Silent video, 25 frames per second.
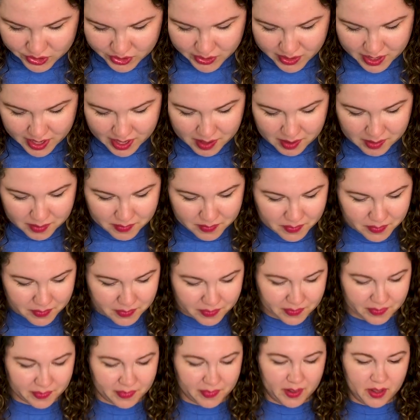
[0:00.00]
okay.
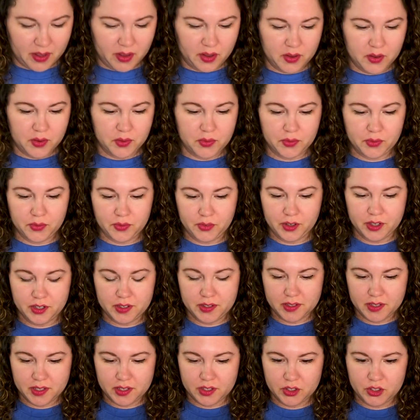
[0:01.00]

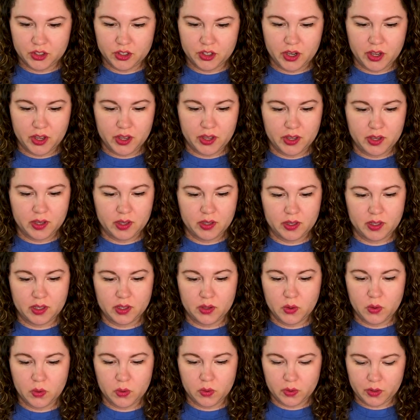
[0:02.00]
First I'm gonna show you the
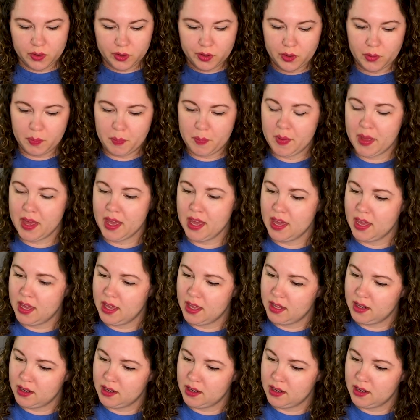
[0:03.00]
cool little pen.